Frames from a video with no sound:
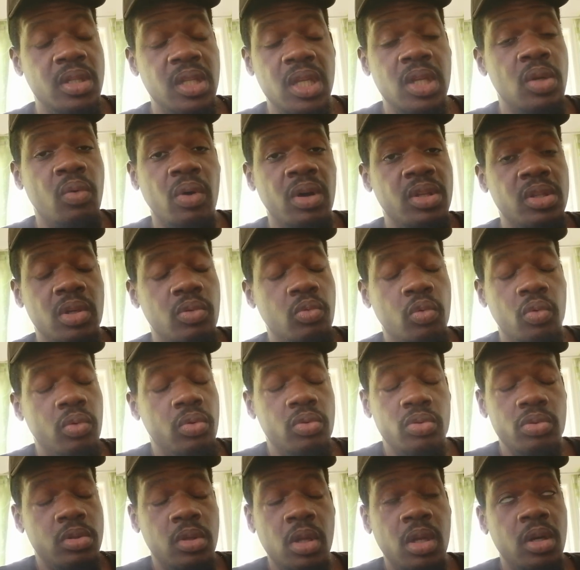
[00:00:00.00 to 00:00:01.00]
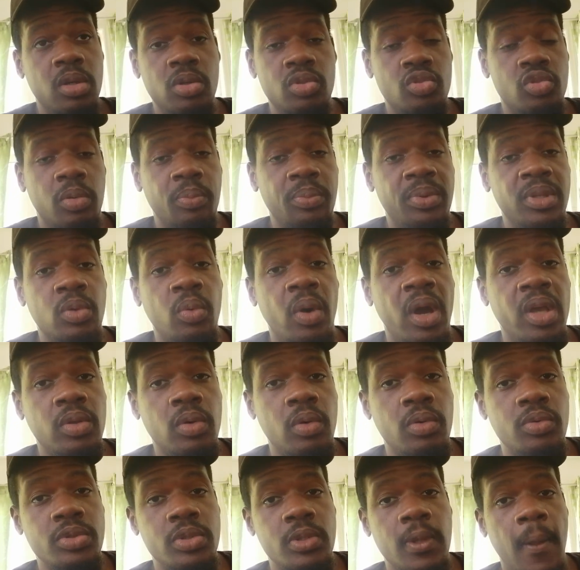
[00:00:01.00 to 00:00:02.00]
They don't want Donald Trump in the White
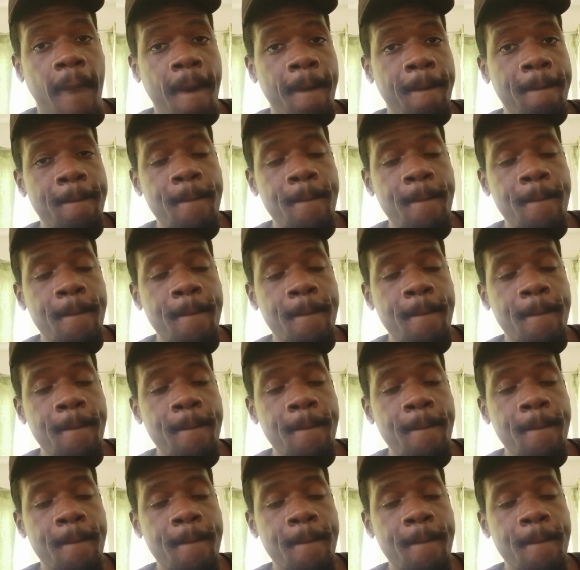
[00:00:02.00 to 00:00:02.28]
House.